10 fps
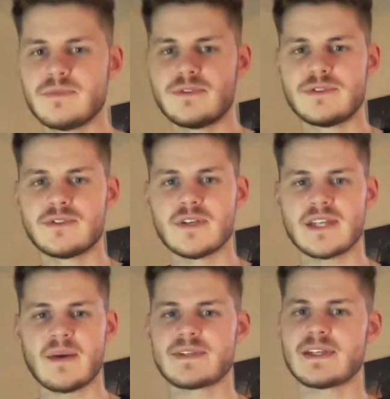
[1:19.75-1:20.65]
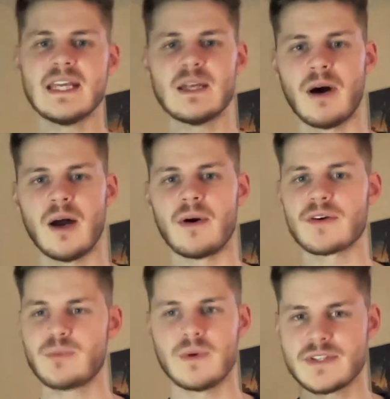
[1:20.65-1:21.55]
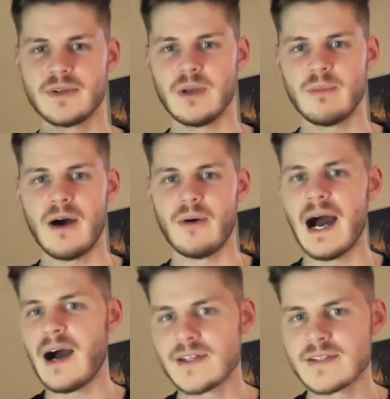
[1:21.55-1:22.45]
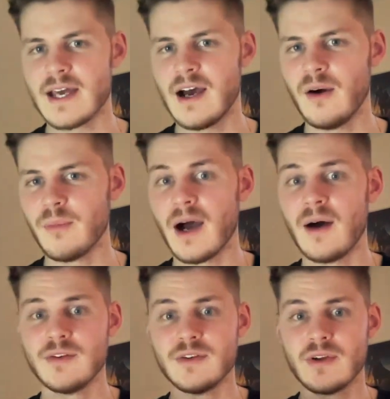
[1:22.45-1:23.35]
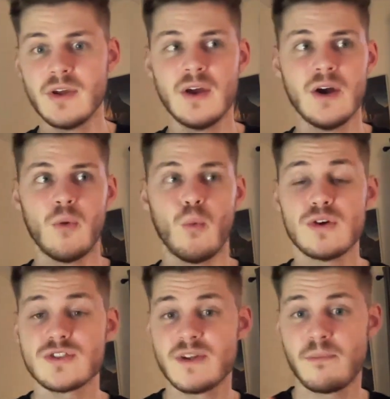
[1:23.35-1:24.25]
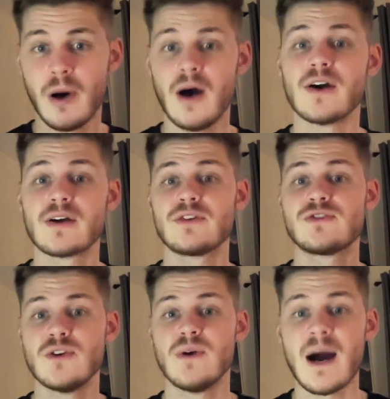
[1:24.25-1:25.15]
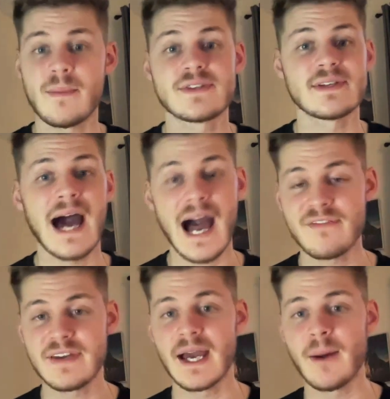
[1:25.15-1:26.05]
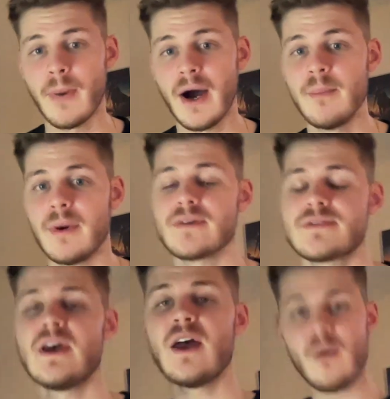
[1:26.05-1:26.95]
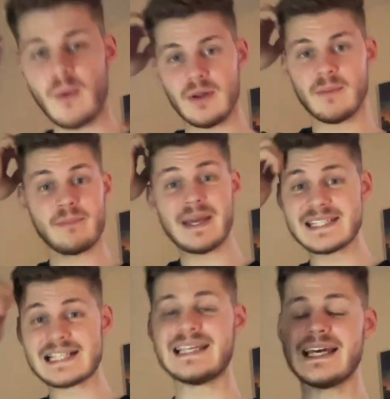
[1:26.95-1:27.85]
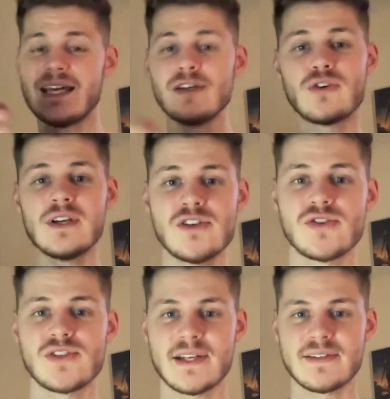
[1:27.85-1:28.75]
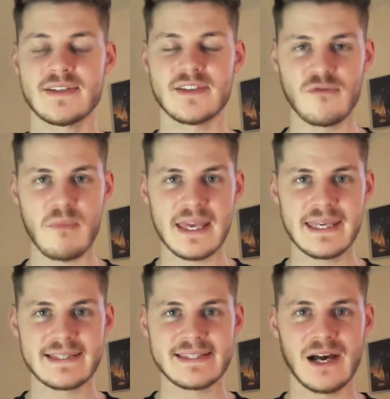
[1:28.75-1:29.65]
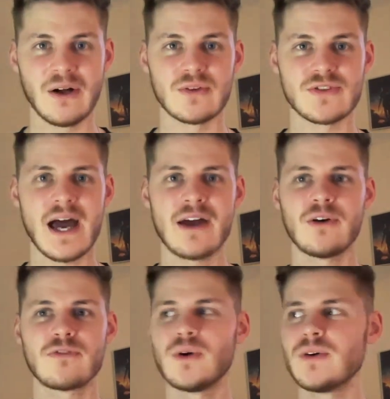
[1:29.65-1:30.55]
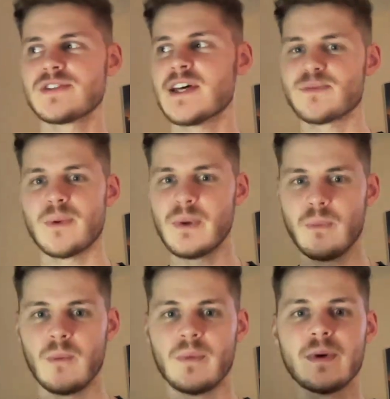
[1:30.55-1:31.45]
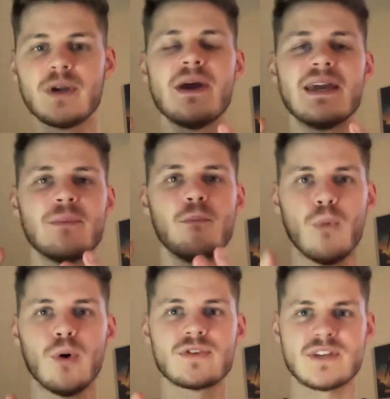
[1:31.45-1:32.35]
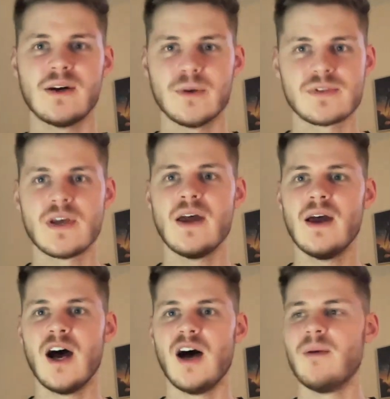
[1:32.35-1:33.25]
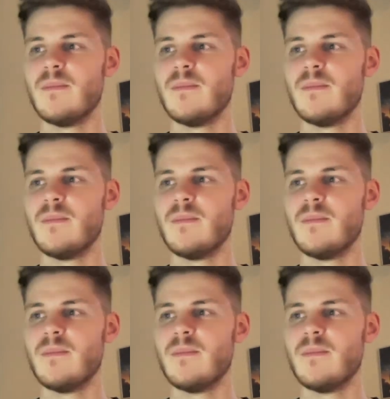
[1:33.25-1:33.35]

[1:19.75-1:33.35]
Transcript: does Amazon need a buy box? What's it all about? How does it help? And what's the perk to Amazon having a buy box? Well, basically it increases your chances of making sales. And of course, that's what we want. We want to make more sales and,